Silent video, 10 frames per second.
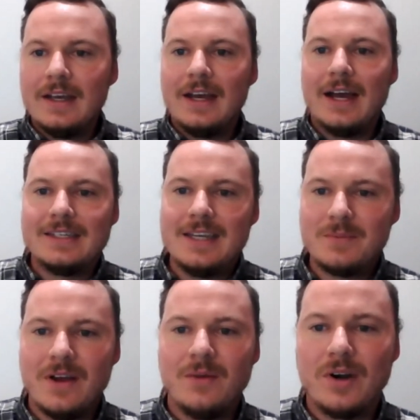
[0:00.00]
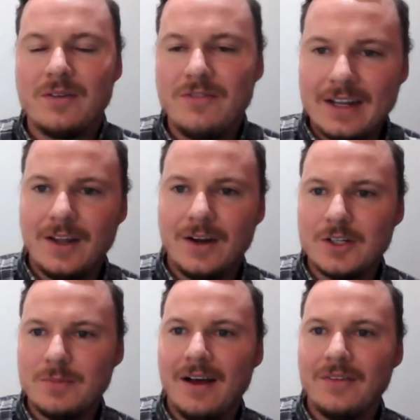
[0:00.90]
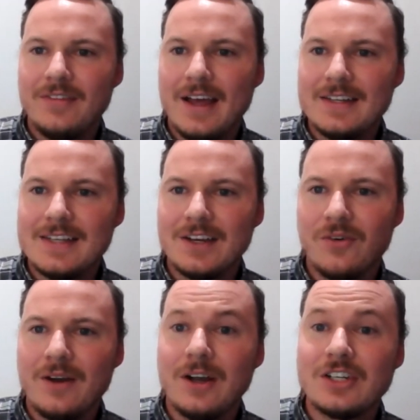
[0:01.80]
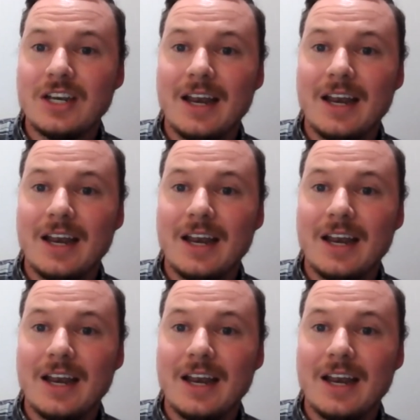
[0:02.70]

Uh, tips on where to find largemouth. That is a great question.